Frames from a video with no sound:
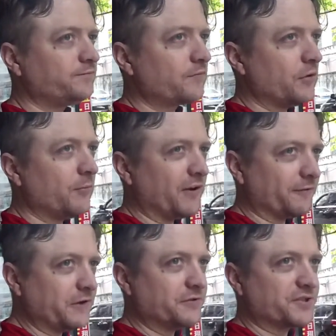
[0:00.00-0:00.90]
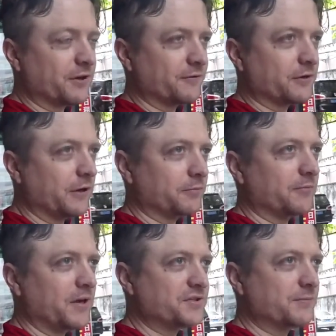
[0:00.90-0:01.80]
You might find yourself in
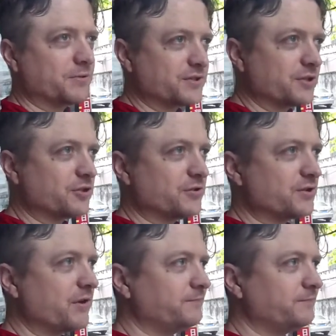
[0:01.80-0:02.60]
compromising positions.